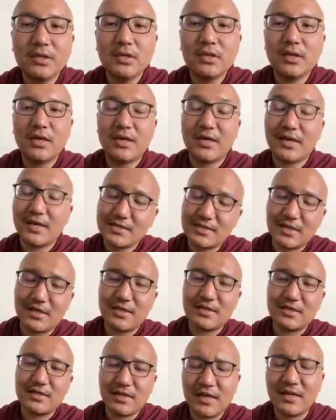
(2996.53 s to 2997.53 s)
As I,
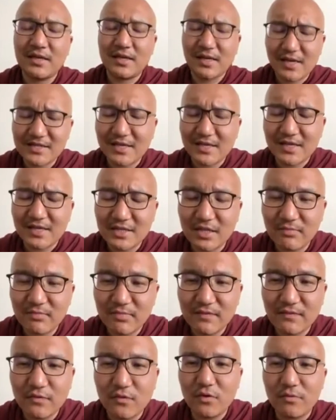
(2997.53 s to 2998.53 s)
and as I said
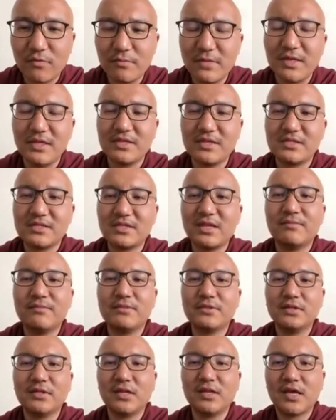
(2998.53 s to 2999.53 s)
before, being
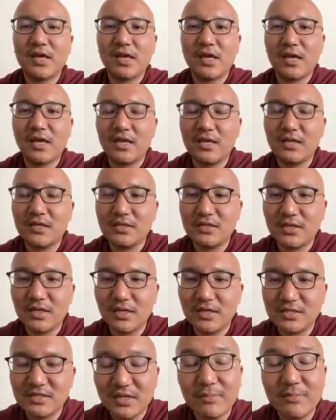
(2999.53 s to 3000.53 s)
stubborn and
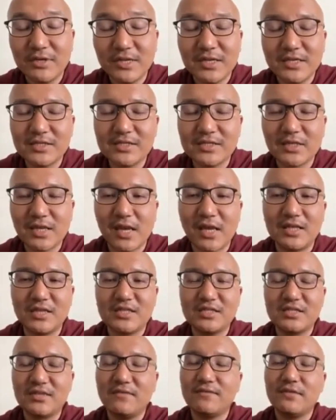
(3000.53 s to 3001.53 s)
uh, stubbornness and
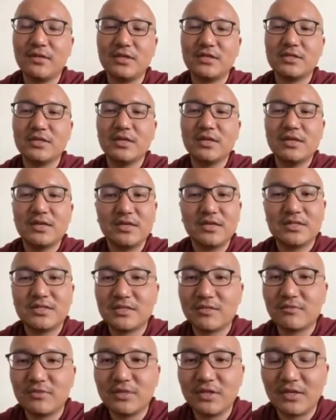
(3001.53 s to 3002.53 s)
stiffness is something